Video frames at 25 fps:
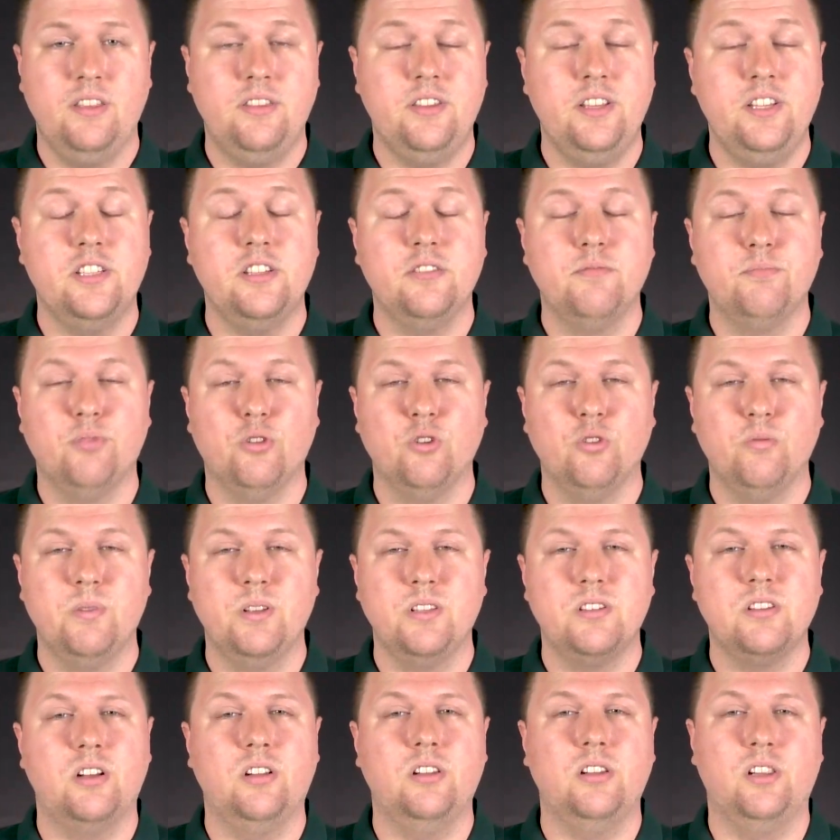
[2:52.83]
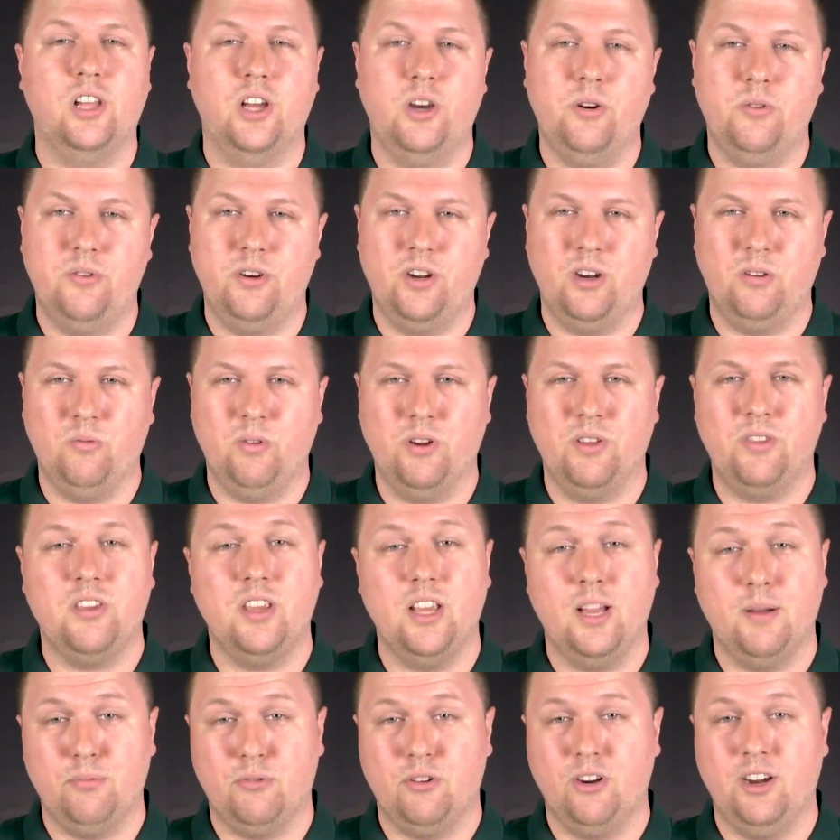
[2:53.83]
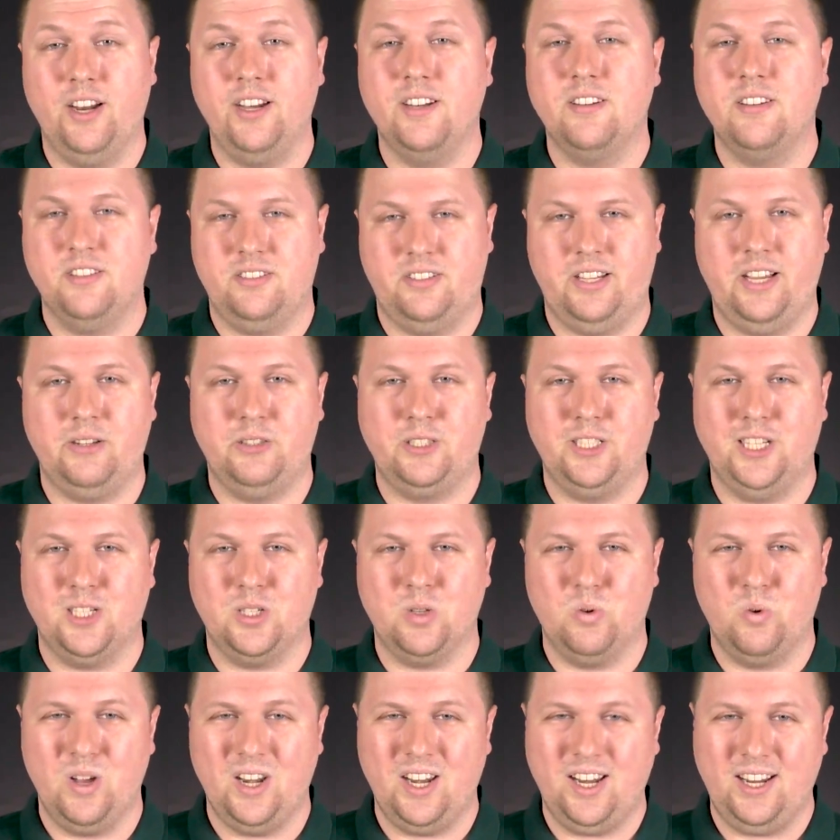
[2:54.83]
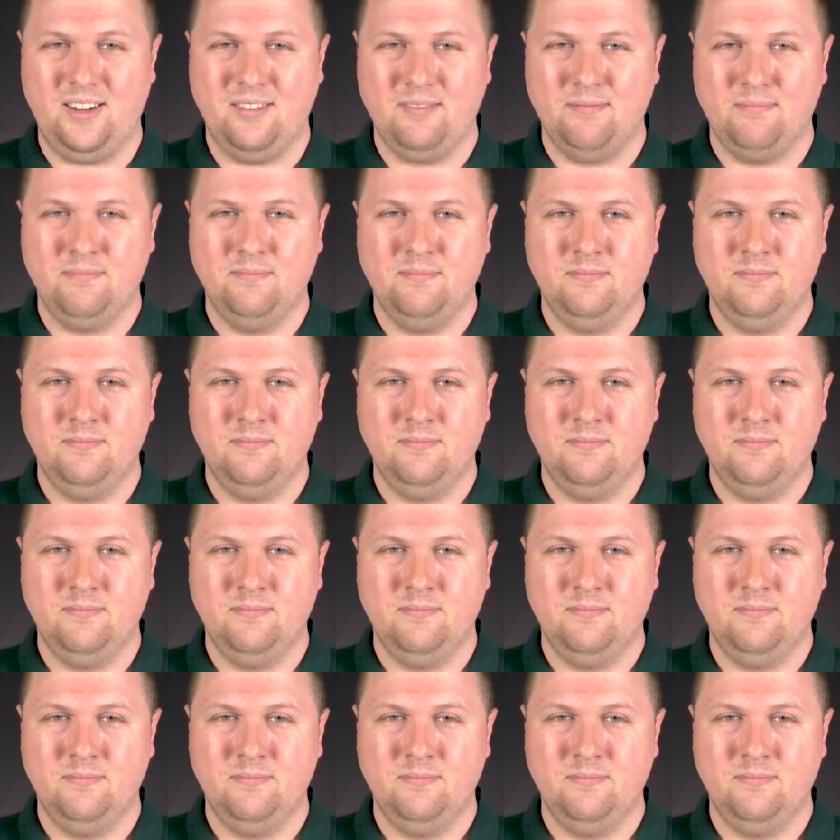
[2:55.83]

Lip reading: these improvements alone are worth the upgrade to SoundCheck 20.